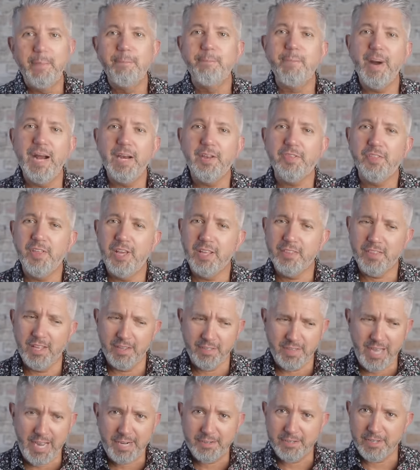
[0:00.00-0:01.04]
might think
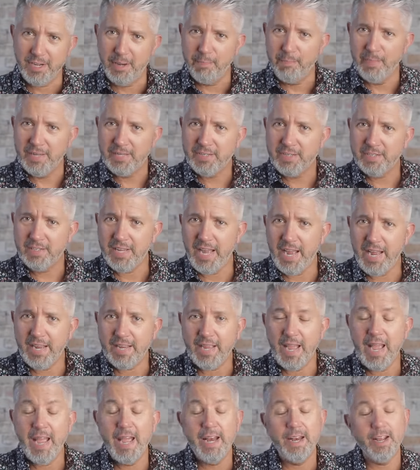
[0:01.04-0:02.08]
that that's a
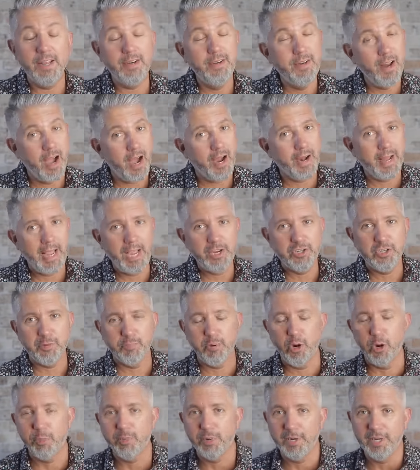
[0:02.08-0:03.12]
mistake and not age
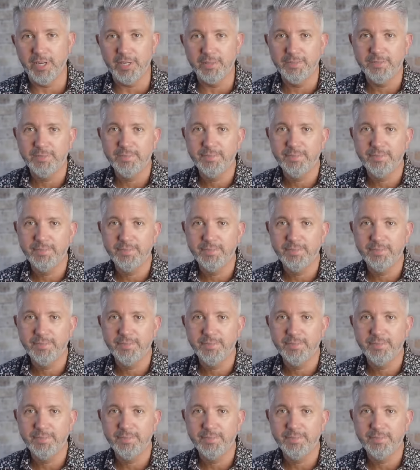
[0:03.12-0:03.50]
appropriate.